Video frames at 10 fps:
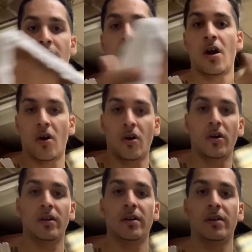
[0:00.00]

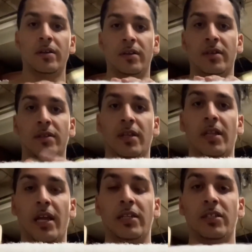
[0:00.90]
on the
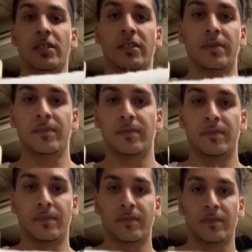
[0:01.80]
dining chair.
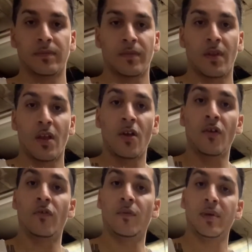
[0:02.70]

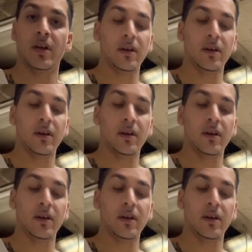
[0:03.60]
From here,